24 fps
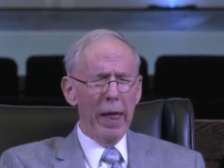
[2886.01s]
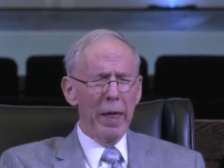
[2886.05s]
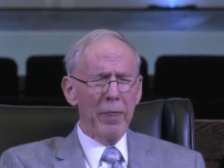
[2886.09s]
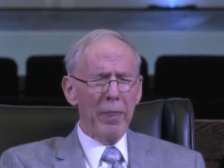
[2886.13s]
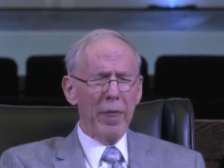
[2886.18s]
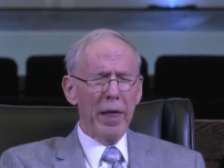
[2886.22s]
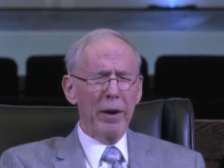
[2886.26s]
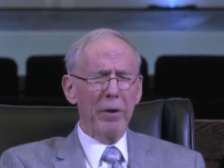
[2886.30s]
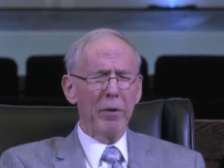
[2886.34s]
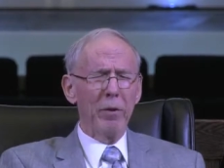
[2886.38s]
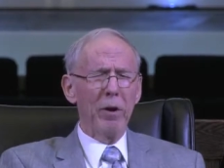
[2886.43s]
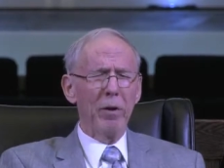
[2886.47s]

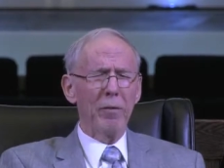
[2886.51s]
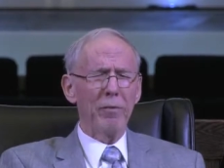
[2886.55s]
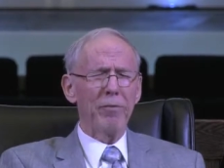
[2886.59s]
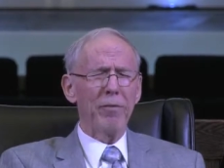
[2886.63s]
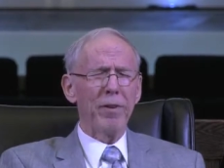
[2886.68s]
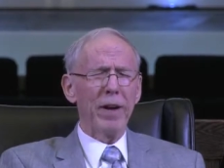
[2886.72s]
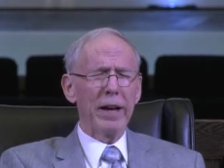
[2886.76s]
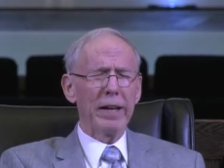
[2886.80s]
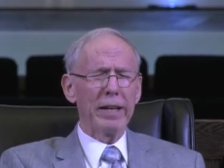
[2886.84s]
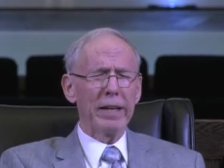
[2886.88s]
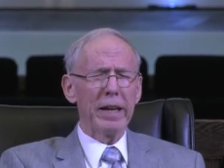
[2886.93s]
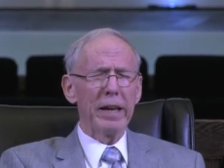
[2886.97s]
that are
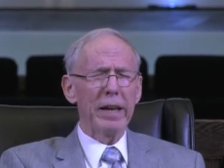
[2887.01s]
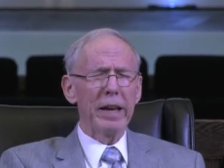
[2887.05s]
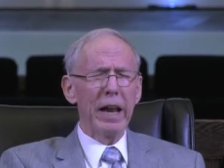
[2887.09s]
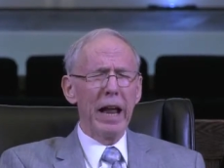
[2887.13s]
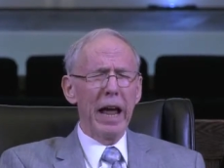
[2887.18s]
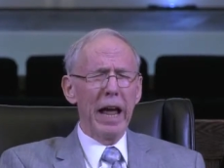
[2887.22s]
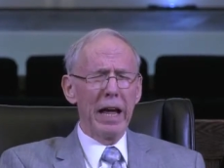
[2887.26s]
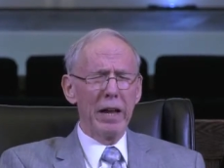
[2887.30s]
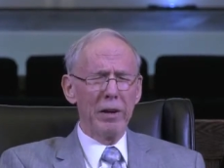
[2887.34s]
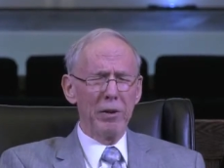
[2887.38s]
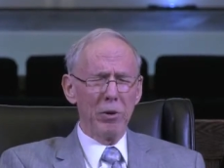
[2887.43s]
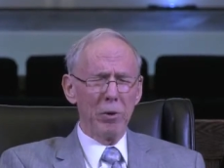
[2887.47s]
affected
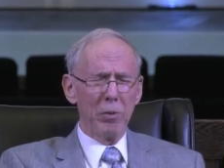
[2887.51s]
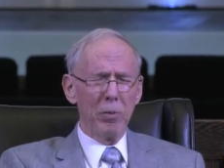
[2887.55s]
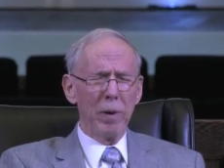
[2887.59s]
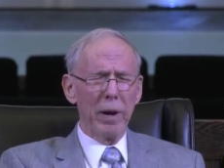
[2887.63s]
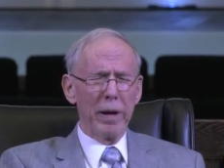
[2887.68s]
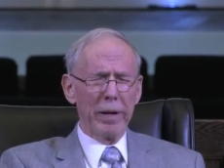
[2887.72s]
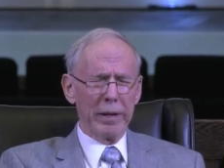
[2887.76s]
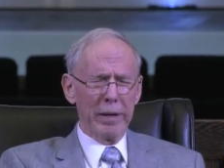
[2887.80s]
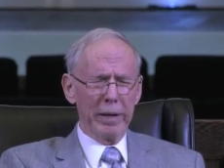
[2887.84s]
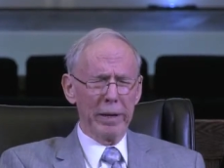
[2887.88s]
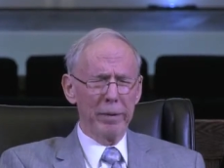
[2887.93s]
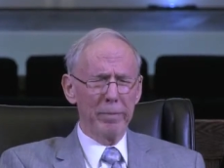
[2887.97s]
and
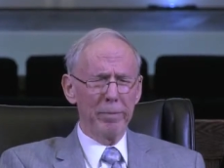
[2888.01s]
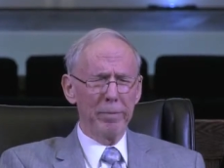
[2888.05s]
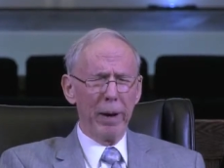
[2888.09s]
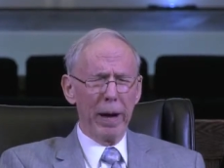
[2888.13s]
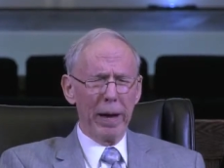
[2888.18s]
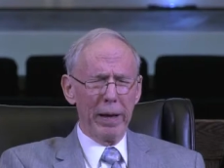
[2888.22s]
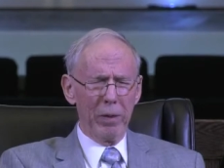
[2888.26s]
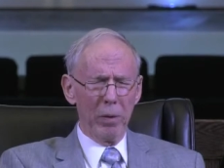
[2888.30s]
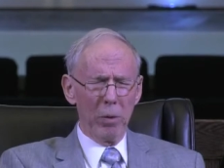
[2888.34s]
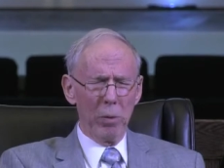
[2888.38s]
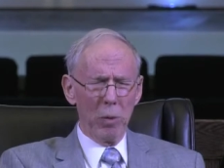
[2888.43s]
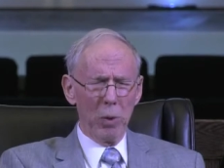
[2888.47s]
directed
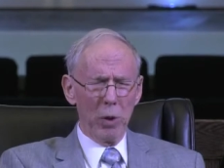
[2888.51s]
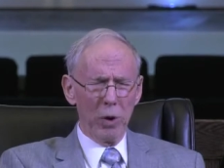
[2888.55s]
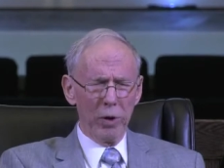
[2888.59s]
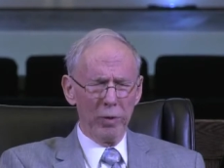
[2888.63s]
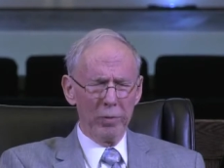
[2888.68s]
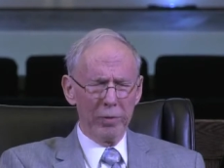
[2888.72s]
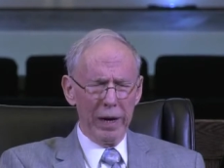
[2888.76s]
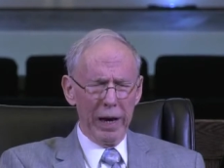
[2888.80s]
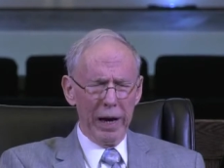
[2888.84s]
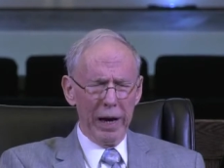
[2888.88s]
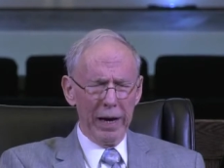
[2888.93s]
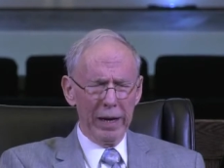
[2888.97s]
by the Word
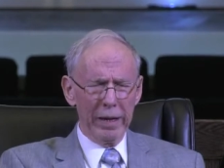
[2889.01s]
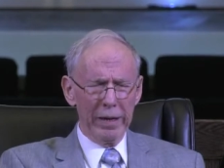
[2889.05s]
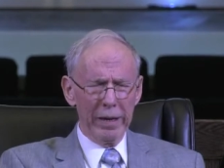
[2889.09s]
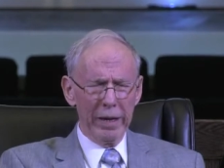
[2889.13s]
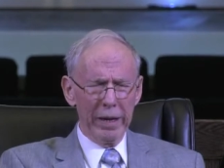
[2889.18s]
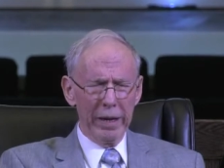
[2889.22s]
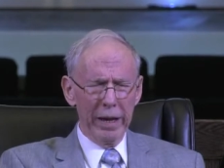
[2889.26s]
of God.